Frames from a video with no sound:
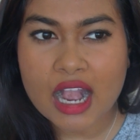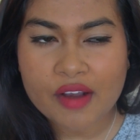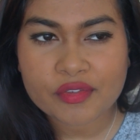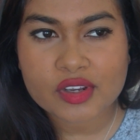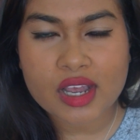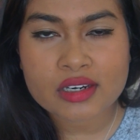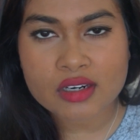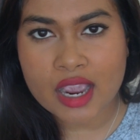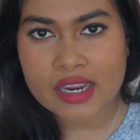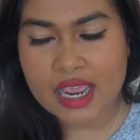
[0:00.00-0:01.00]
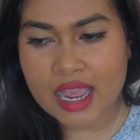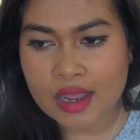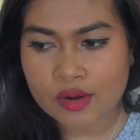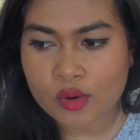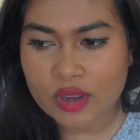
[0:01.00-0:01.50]
after a night
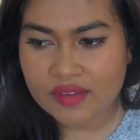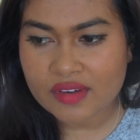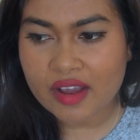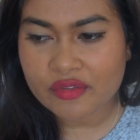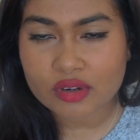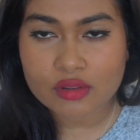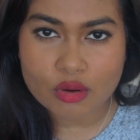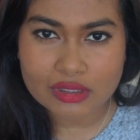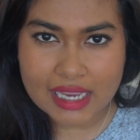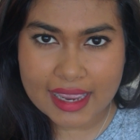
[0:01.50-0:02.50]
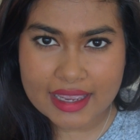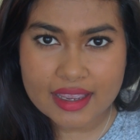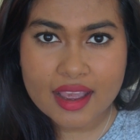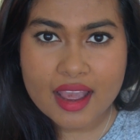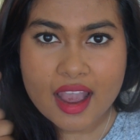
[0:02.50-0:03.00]
out or even after a long day,